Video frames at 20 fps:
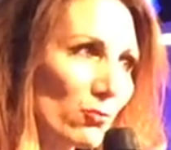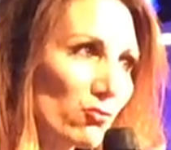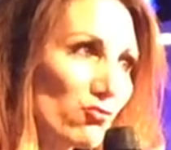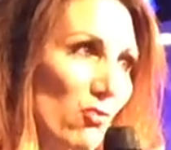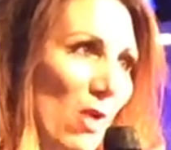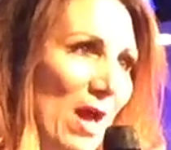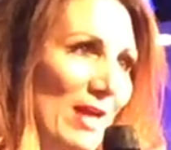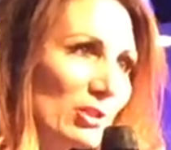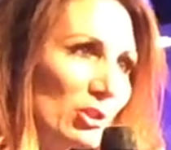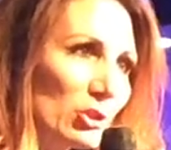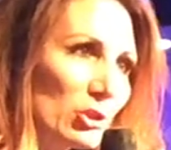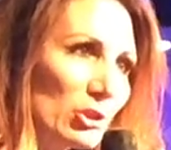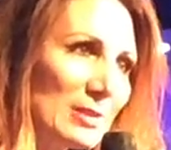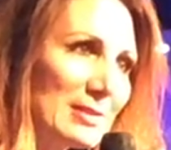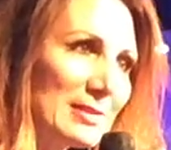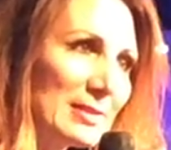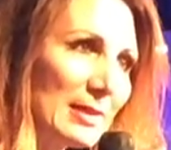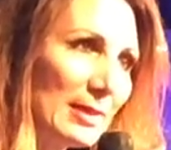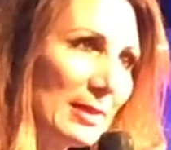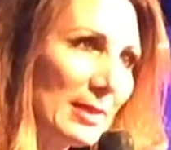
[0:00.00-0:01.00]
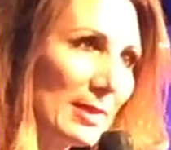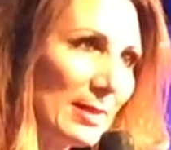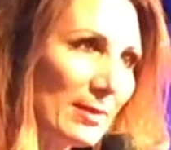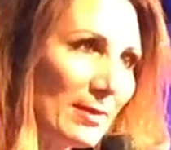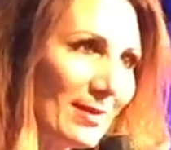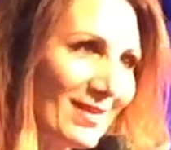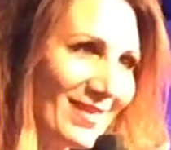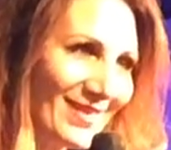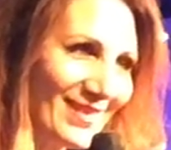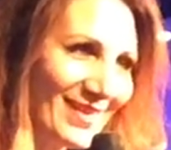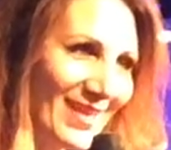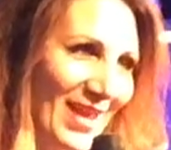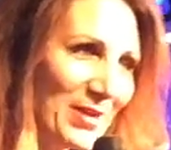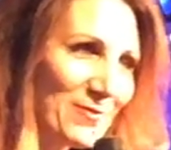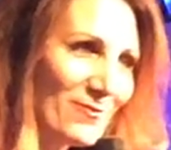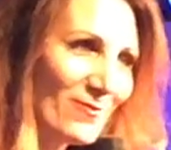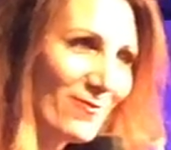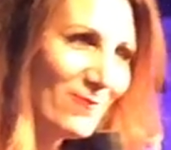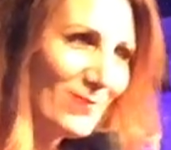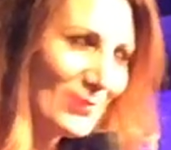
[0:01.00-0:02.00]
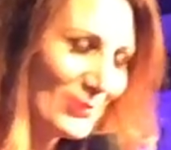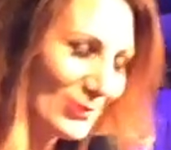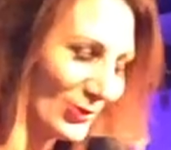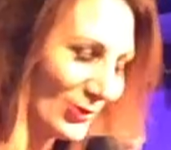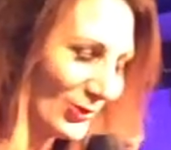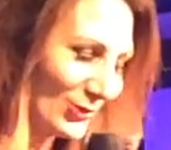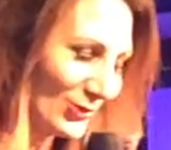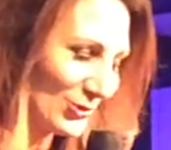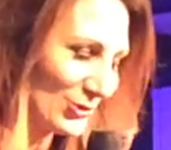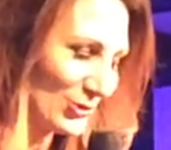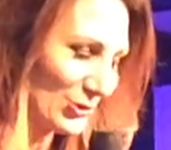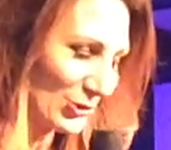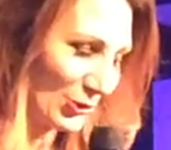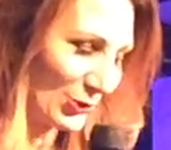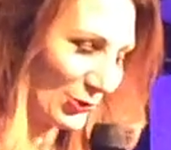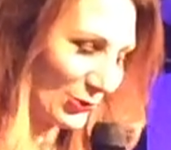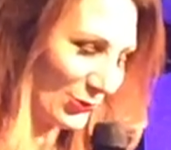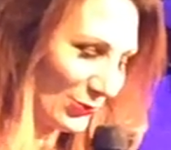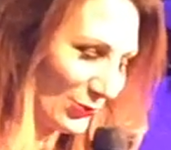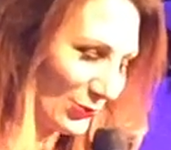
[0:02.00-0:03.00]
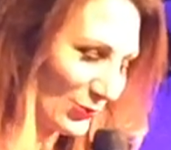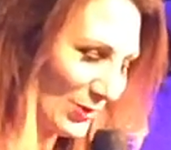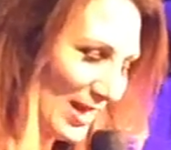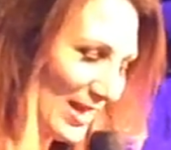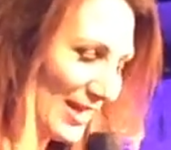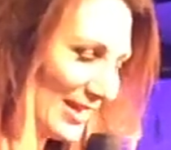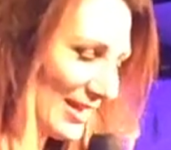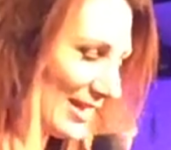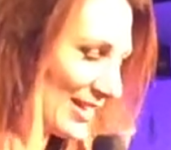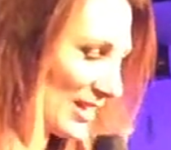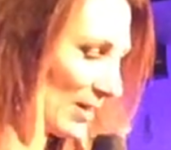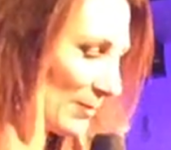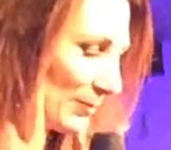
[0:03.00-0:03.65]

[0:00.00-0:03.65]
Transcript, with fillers: rushes in and fills you. He